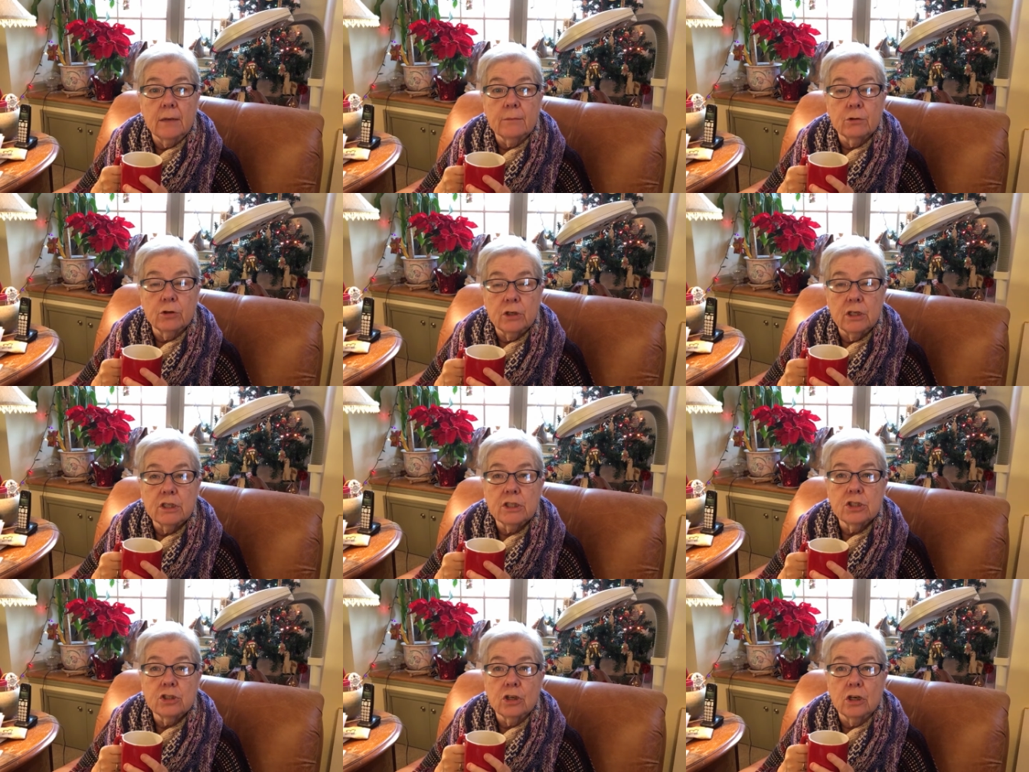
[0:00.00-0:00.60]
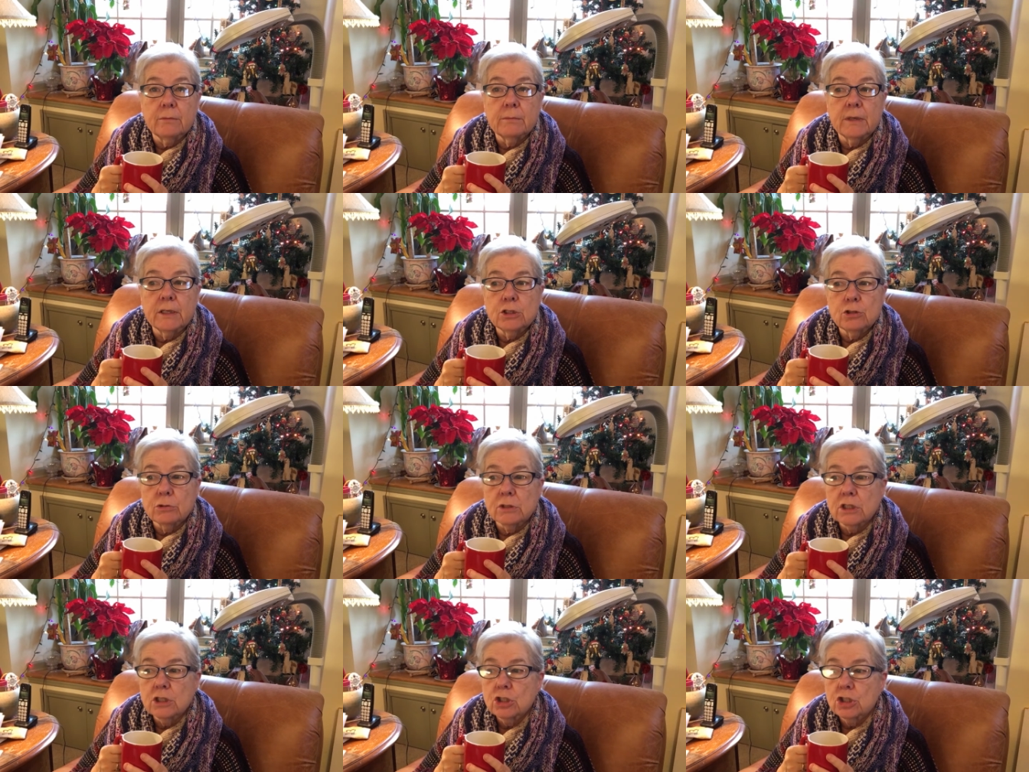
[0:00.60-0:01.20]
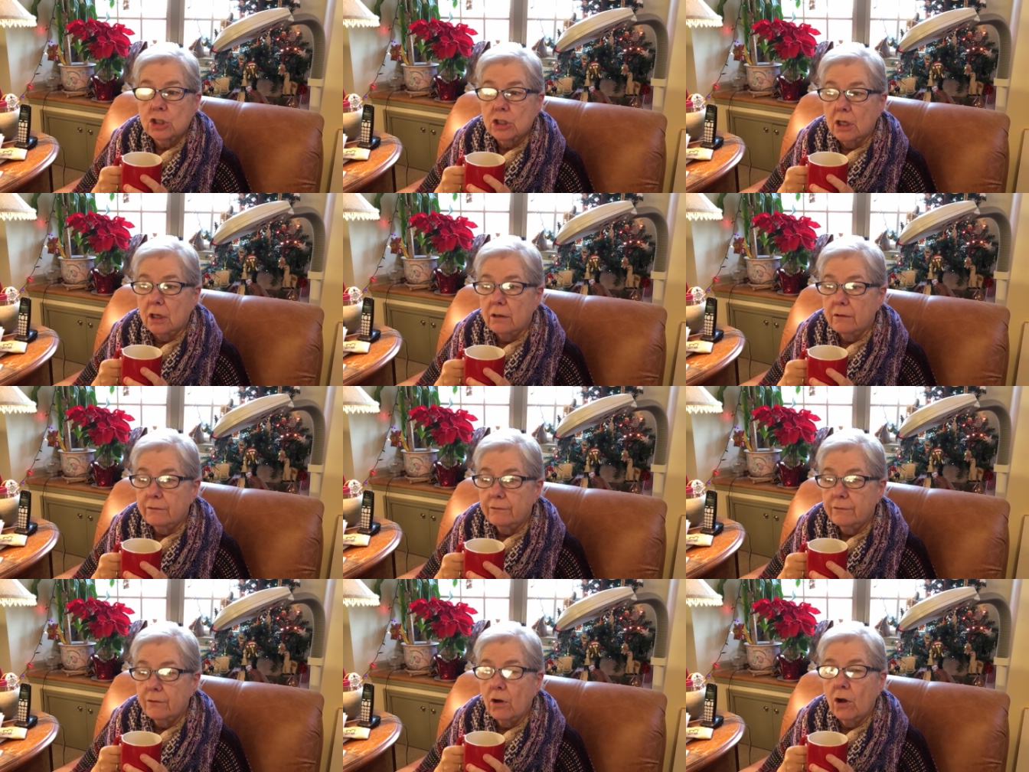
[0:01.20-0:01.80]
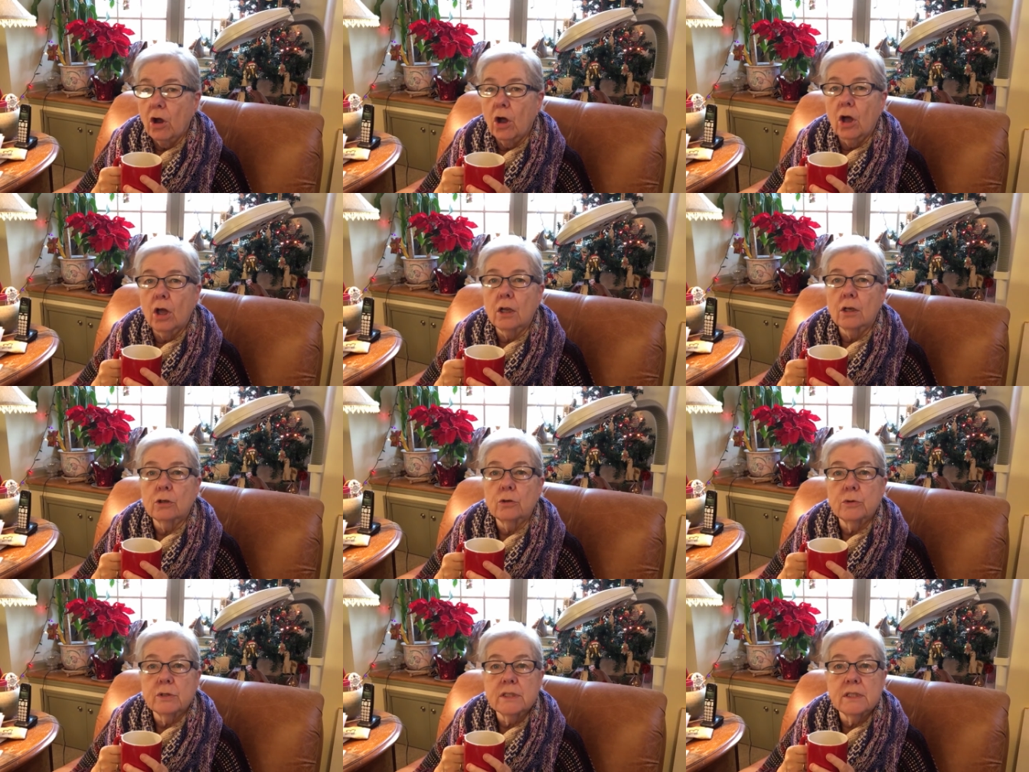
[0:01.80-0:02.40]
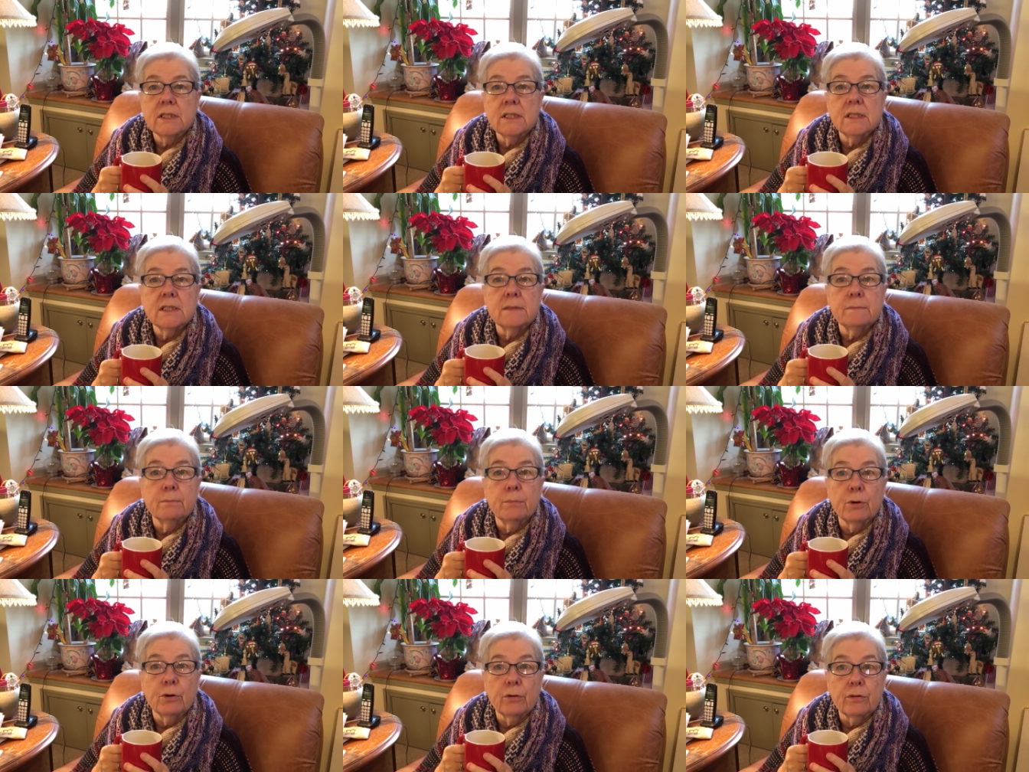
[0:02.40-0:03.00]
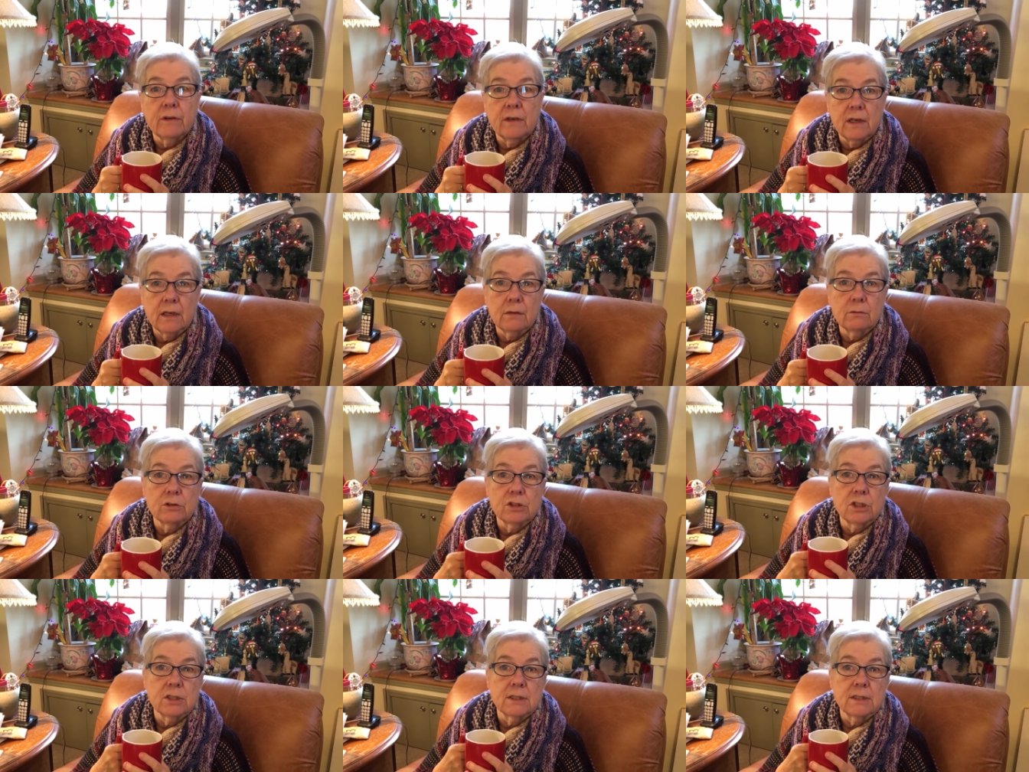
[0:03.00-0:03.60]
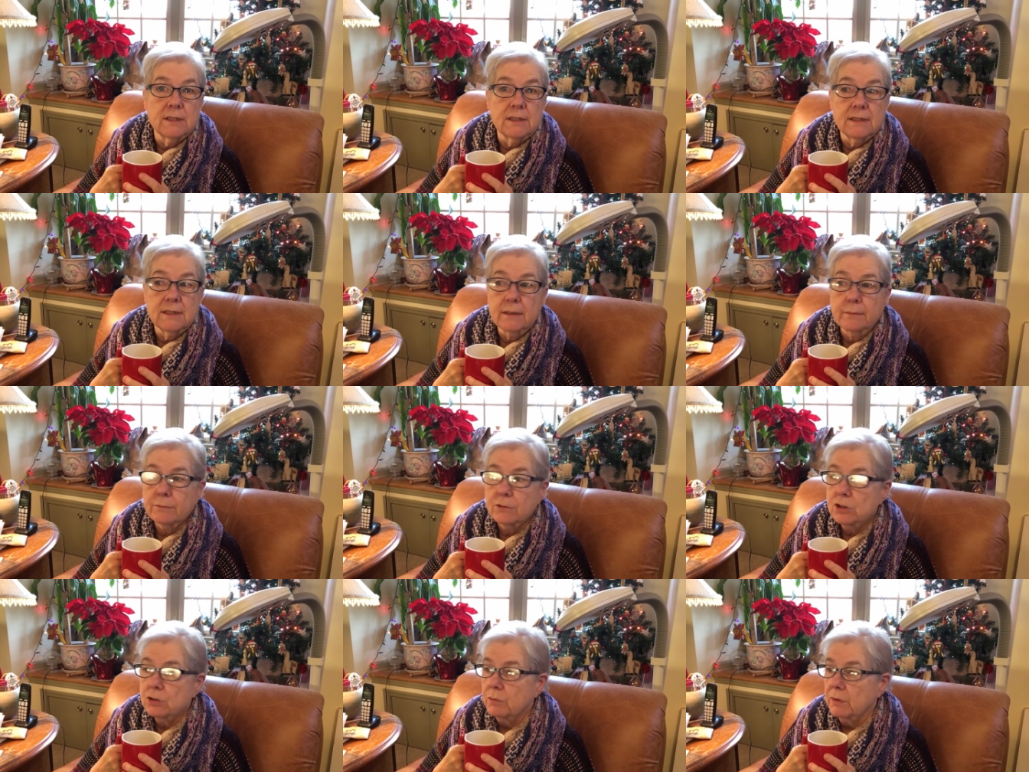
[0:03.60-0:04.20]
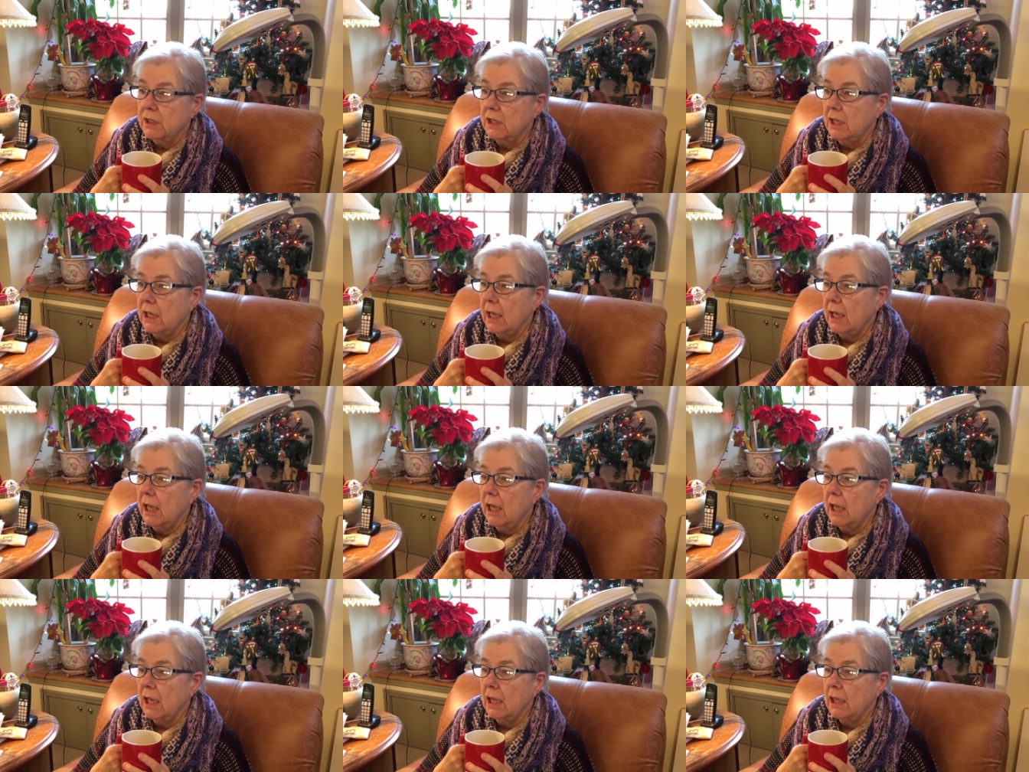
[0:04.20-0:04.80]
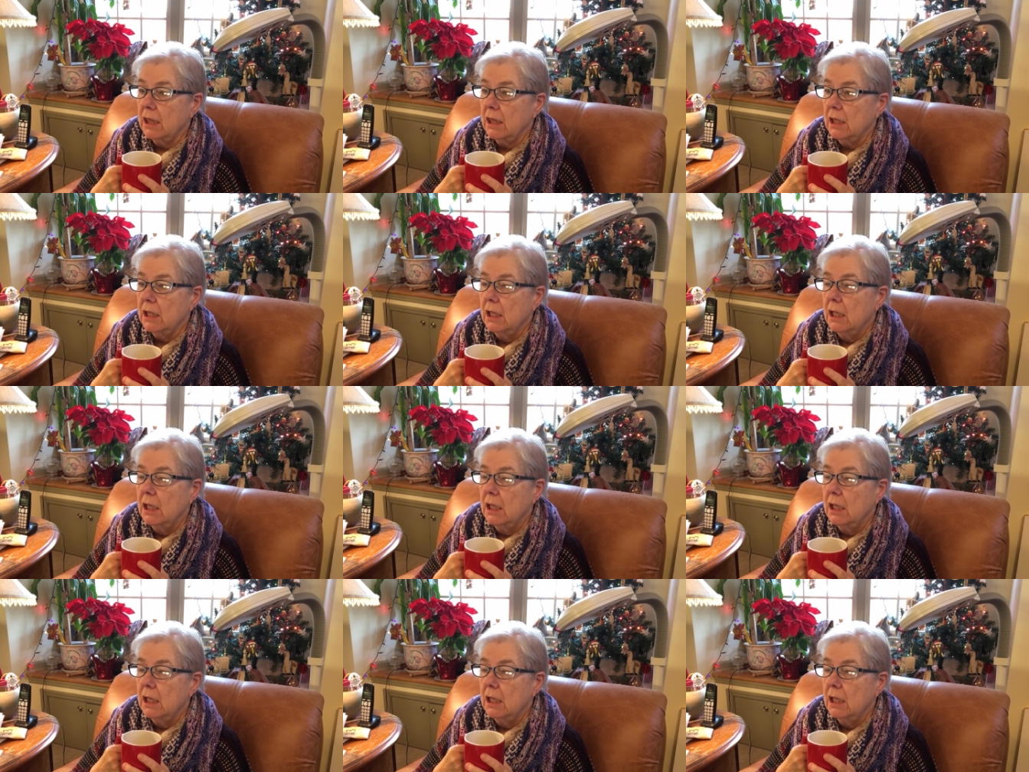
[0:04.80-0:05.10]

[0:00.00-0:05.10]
going to start my drinks shelf on Christy's birthday, which is December 28th.